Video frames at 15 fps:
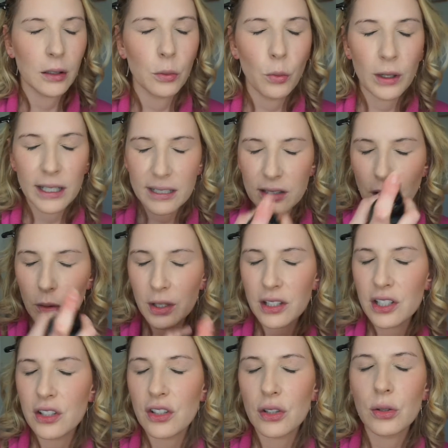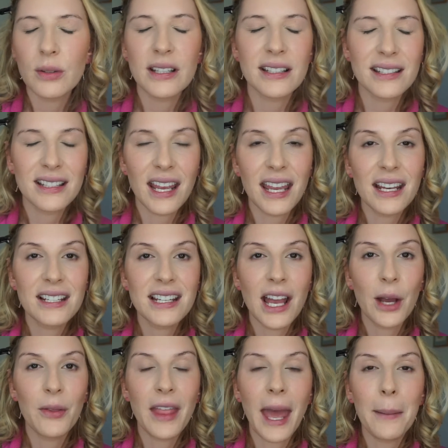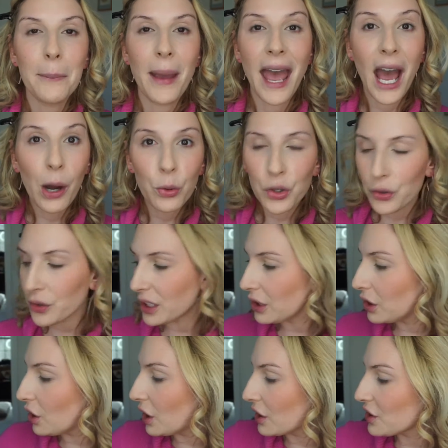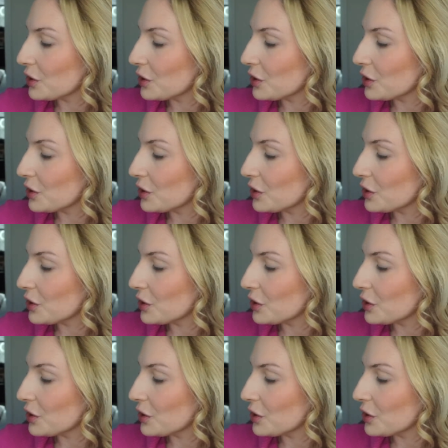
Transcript: what it's going to do is take down that powdery look.